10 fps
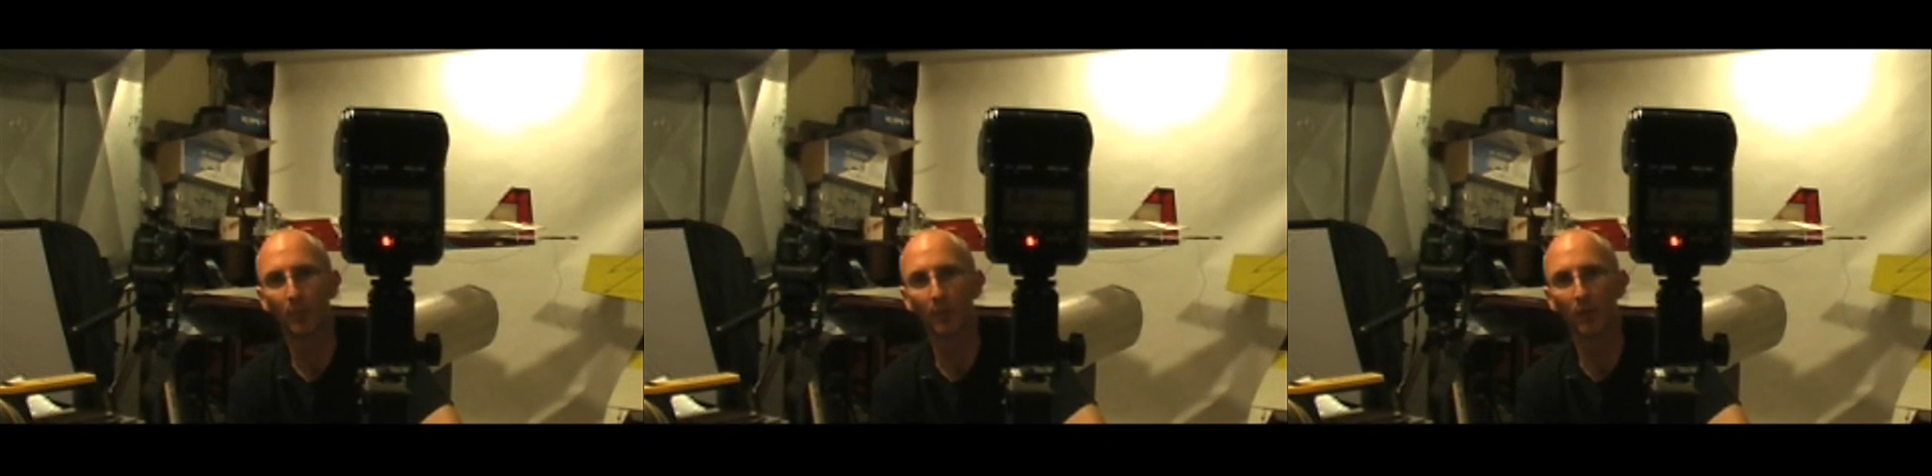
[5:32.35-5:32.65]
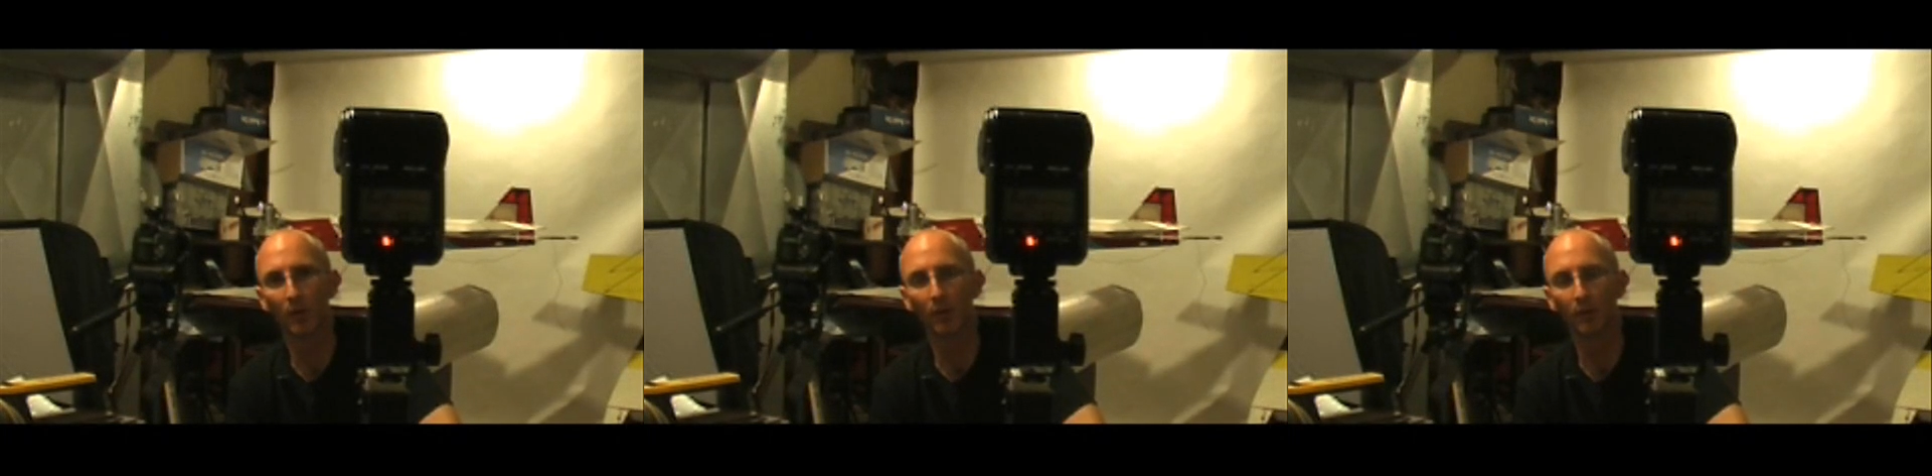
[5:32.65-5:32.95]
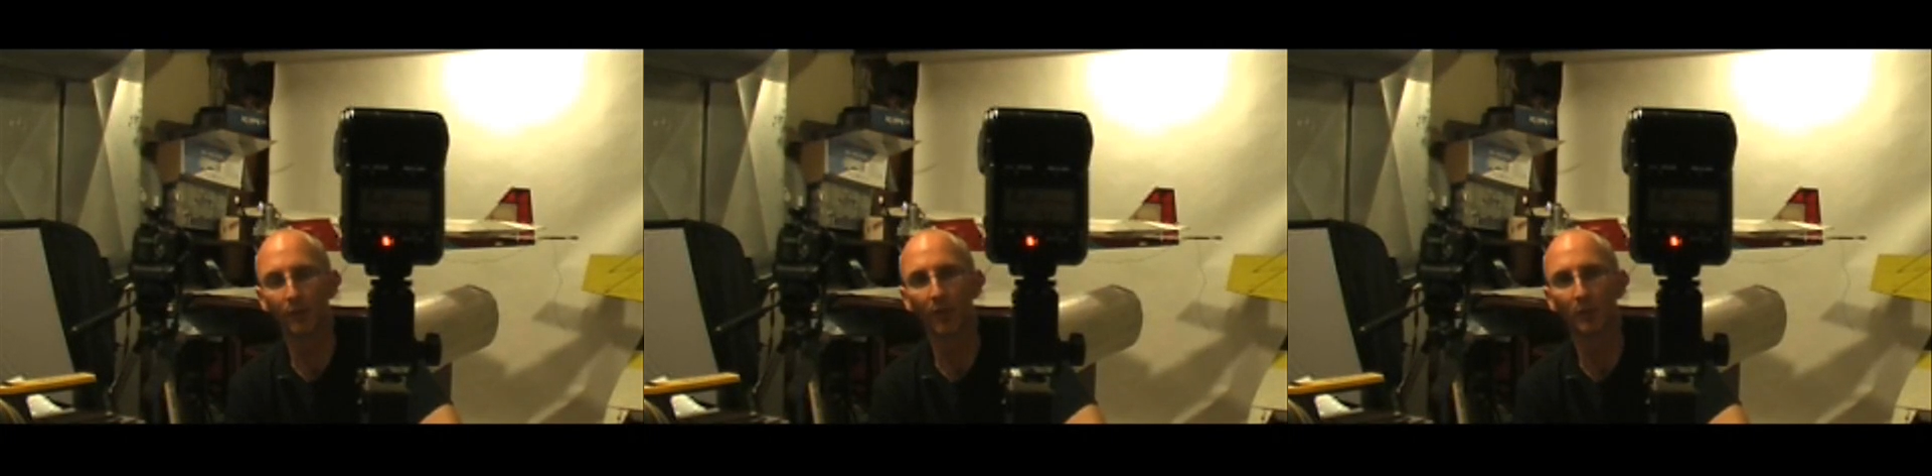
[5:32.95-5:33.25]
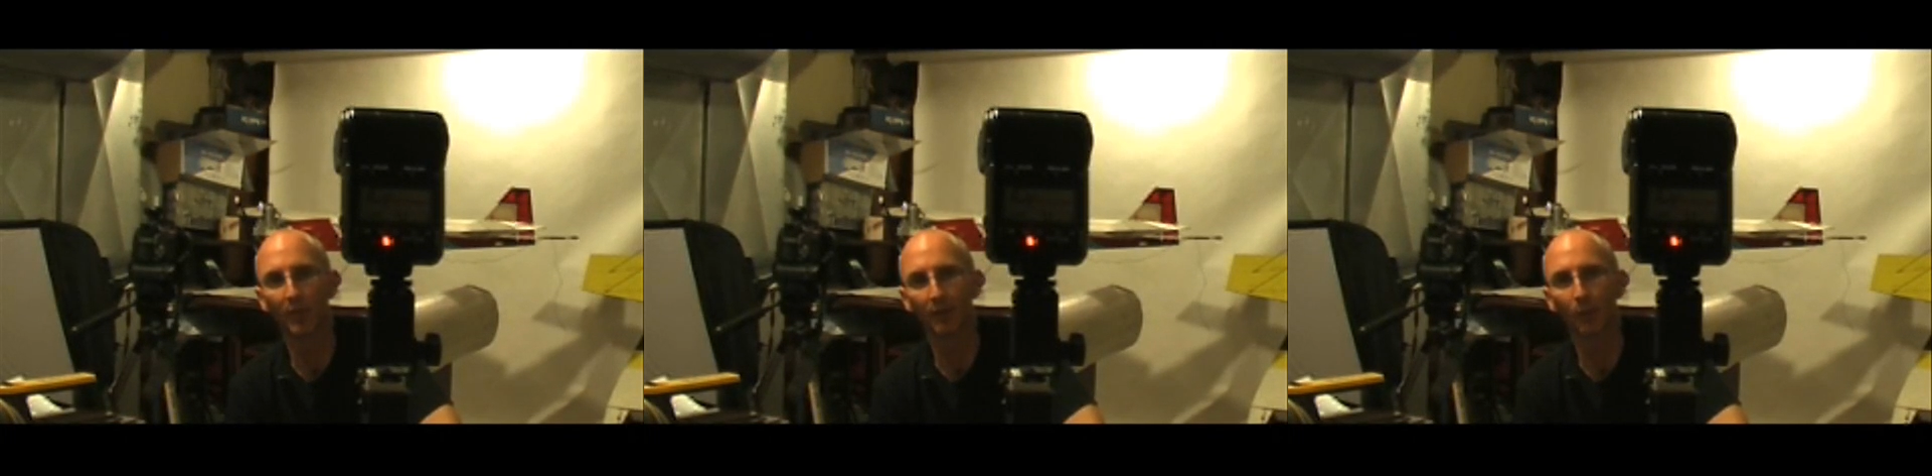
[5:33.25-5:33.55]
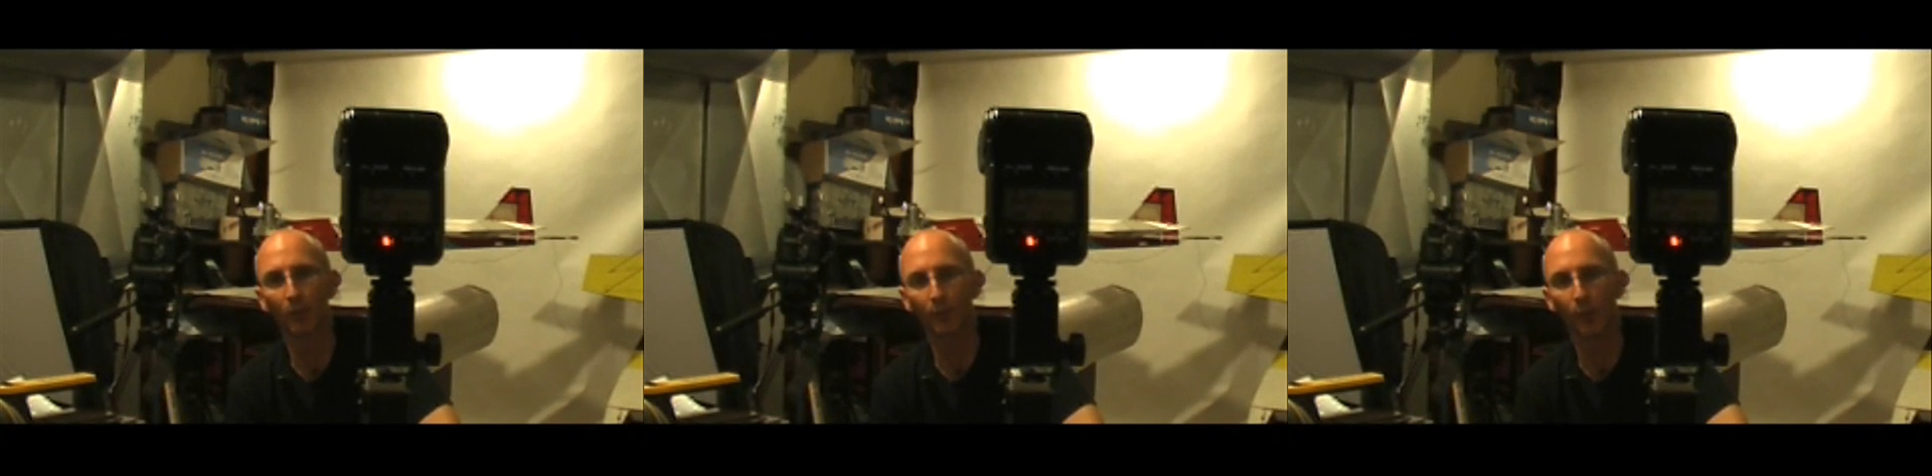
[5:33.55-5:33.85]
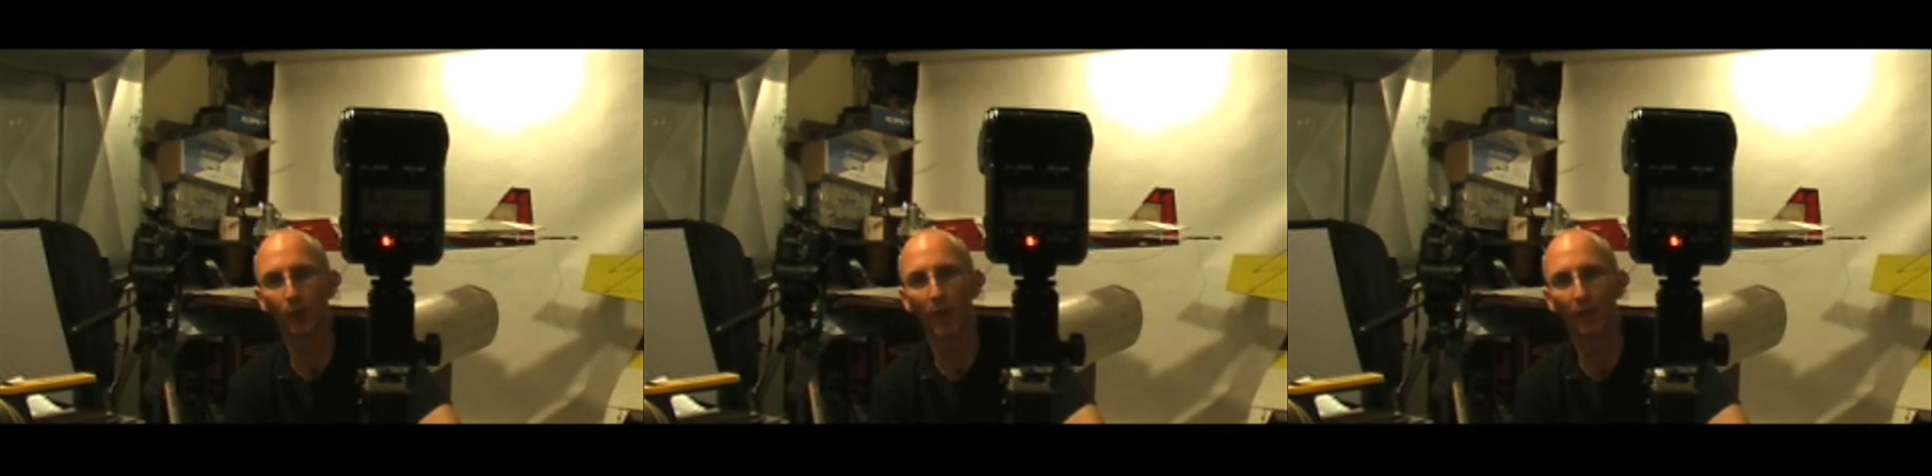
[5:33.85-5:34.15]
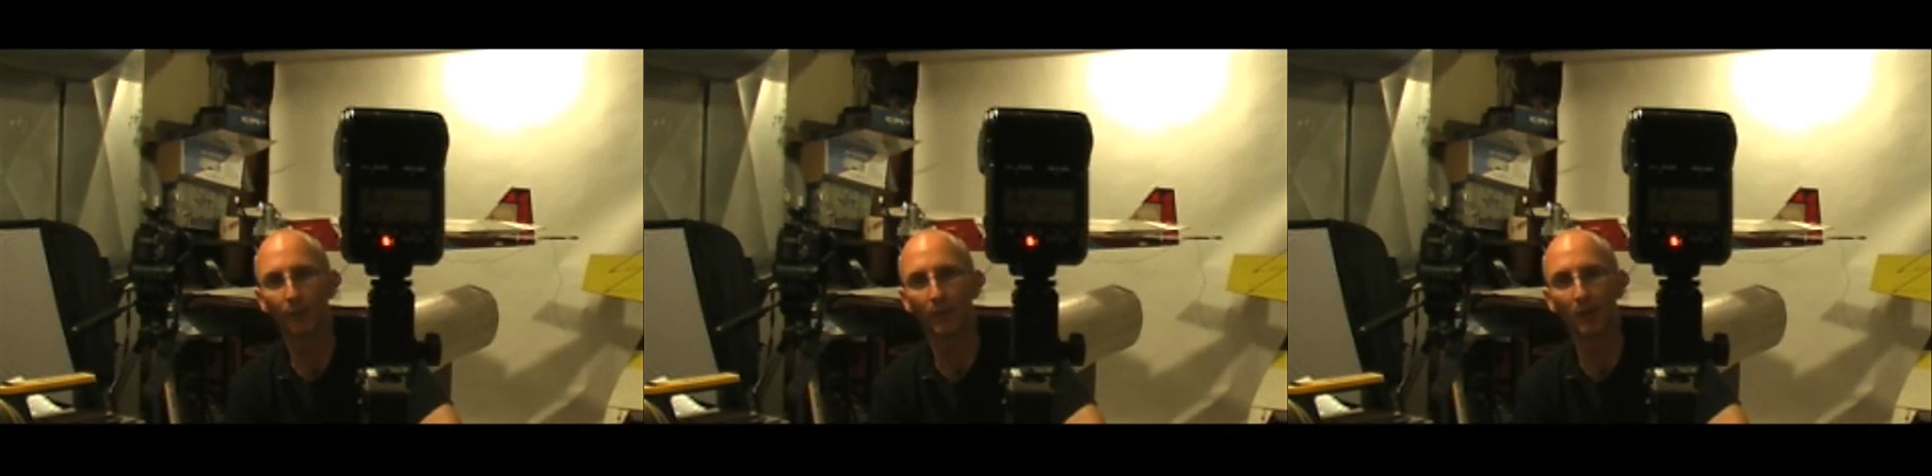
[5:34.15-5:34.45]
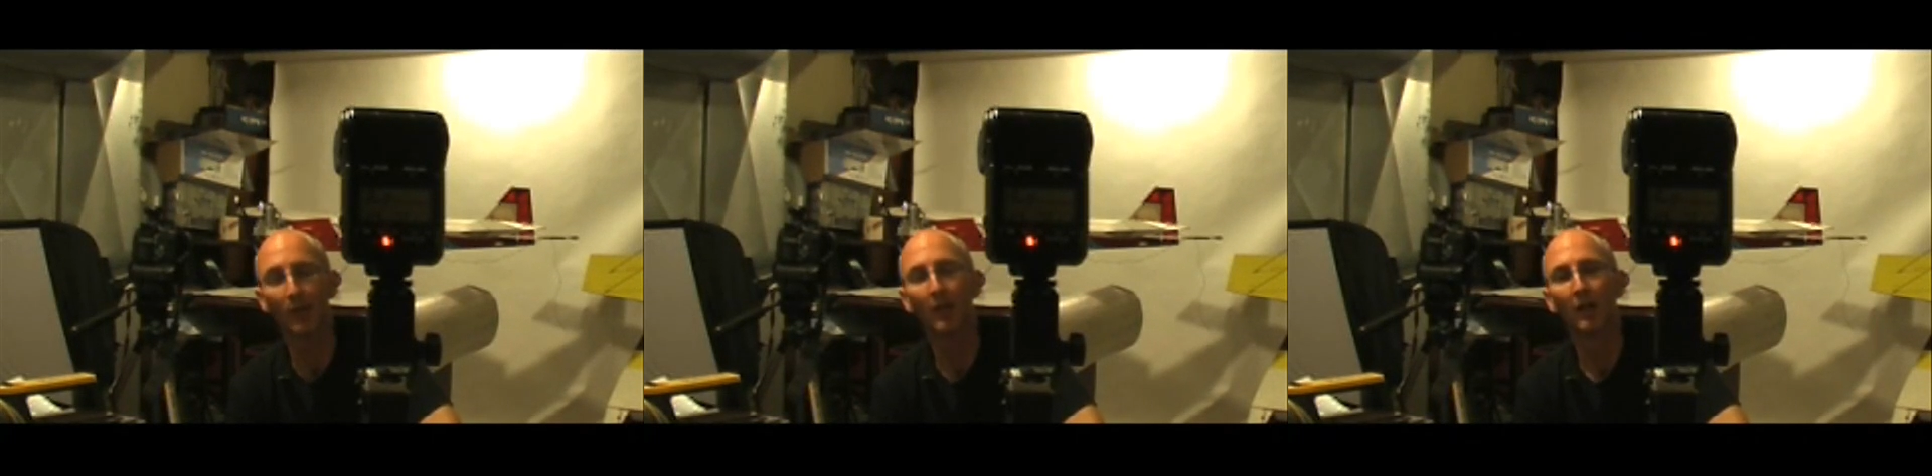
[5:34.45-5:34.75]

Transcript: the subject that we're photographing